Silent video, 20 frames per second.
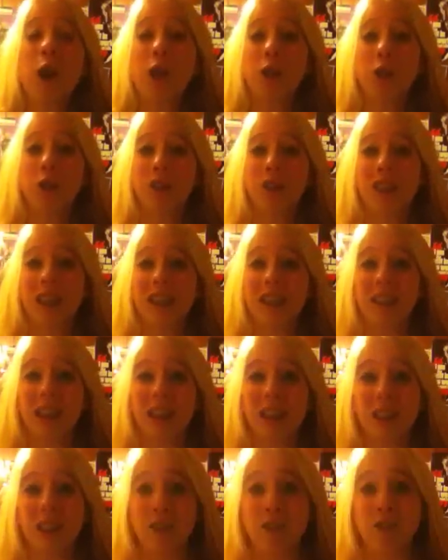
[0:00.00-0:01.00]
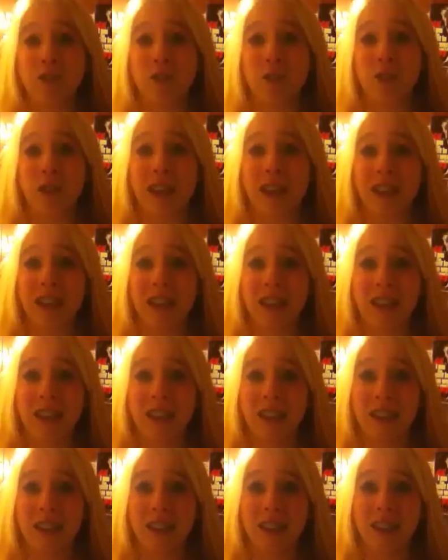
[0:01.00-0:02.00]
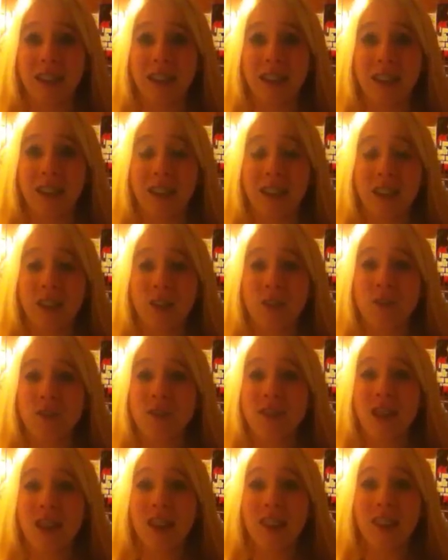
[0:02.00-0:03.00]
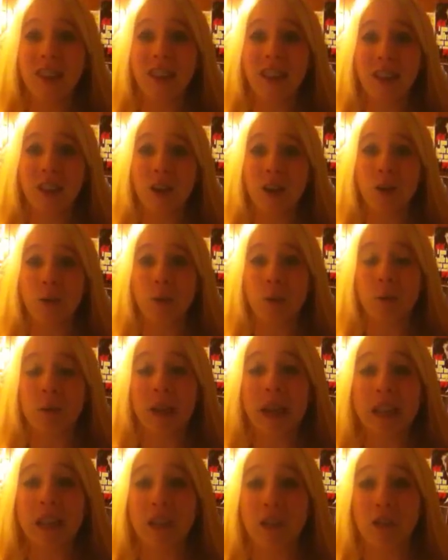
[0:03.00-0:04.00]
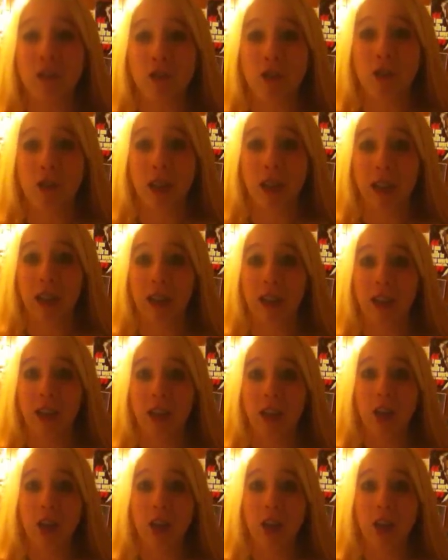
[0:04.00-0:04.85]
other thing like the streak. There's nothing going to replace the streak.